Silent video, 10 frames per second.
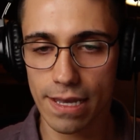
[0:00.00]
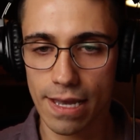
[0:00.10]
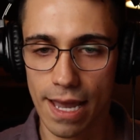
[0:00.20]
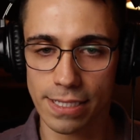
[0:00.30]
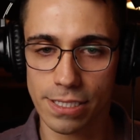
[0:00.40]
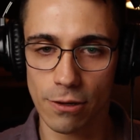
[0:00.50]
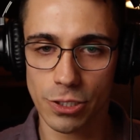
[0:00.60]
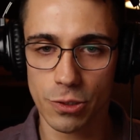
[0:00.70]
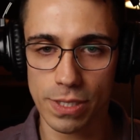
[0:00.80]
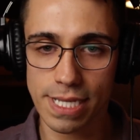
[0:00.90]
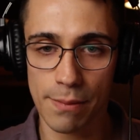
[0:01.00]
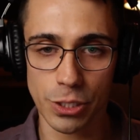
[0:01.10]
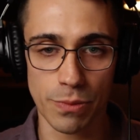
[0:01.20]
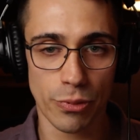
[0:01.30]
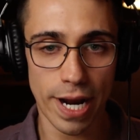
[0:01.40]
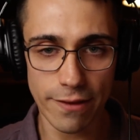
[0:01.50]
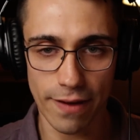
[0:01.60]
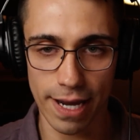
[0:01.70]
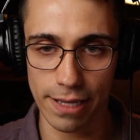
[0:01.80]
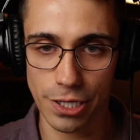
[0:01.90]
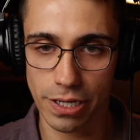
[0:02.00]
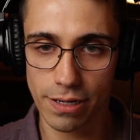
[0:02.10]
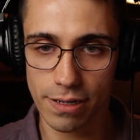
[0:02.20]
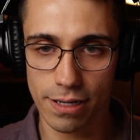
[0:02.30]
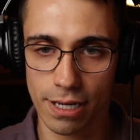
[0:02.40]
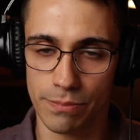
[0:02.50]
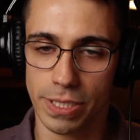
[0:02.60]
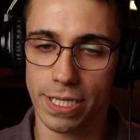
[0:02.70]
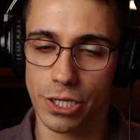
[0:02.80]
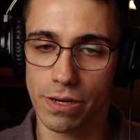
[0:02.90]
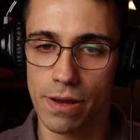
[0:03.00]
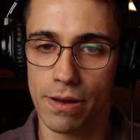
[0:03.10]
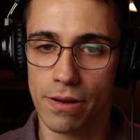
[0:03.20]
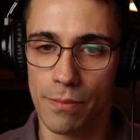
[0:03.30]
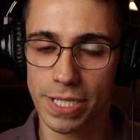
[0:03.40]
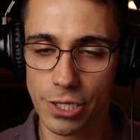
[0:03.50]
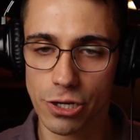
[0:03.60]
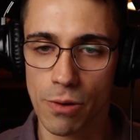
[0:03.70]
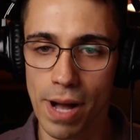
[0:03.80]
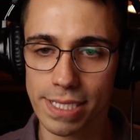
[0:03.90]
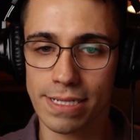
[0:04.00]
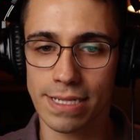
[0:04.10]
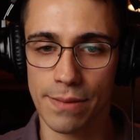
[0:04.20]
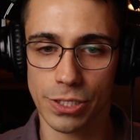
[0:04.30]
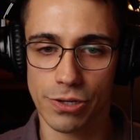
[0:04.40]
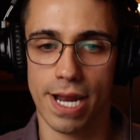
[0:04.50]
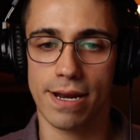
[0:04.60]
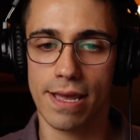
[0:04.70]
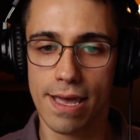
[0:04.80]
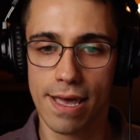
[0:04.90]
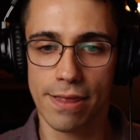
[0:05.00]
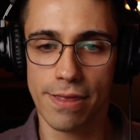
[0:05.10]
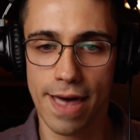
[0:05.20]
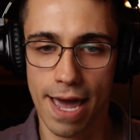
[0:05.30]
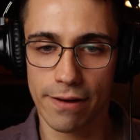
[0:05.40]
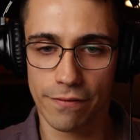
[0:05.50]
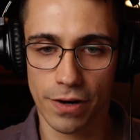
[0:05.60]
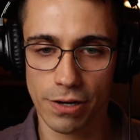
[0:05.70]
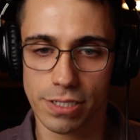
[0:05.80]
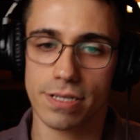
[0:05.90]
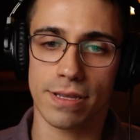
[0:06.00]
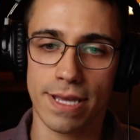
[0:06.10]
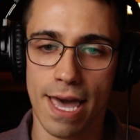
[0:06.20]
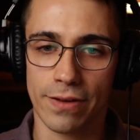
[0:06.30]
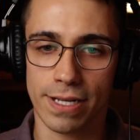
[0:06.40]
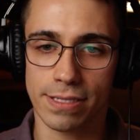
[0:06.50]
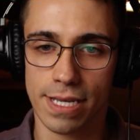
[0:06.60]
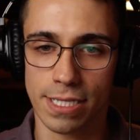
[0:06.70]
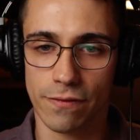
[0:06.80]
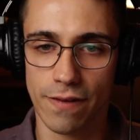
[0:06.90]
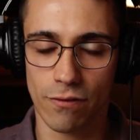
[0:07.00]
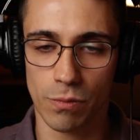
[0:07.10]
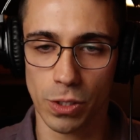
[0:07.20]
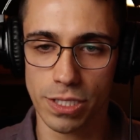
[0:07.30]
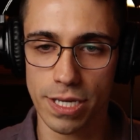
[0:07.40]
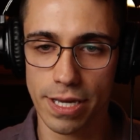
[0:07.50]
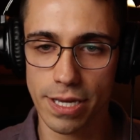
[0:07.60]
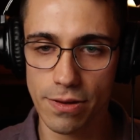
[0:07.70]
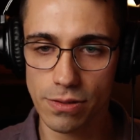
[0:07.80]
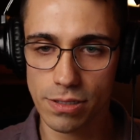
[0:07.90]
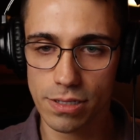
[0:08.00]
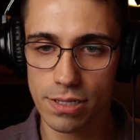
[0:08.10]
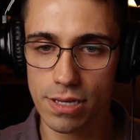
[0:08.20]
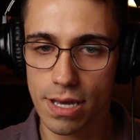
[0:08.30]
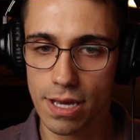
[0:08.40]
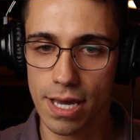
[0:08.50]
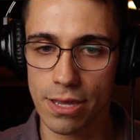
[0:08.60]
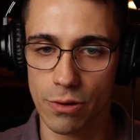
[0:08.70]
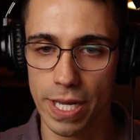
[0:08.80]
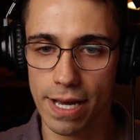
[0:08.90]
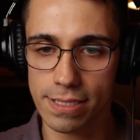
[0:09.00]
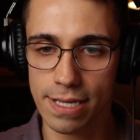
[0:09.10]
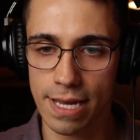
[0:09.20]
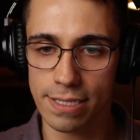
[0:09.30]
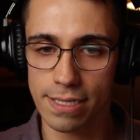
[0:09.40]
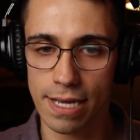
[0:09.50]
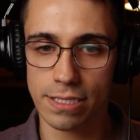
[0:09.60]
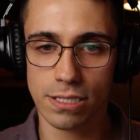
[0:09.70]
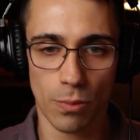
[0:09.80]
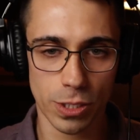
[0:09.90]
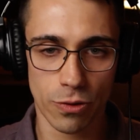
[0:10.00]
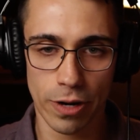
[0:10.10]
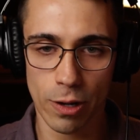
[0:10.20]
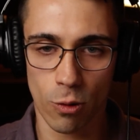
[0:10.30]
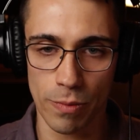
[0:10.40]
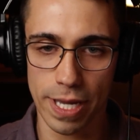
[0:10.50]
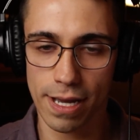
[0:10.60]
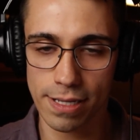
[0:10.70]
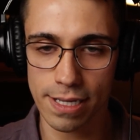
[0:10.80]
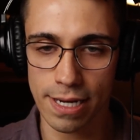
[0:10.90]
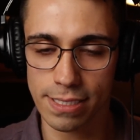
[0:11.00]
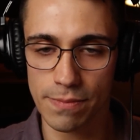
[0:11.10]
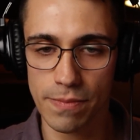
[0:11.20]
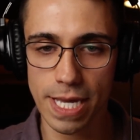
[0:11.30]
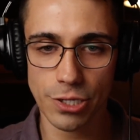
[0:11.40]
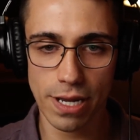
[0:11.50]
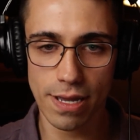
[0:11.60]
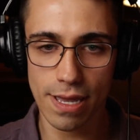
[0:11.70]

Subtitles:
And so to establish a Brady violation, a petitioner must demonstrate that first, the evidence is favorable to the accused, either because it is exculpatory or because it is impeaching,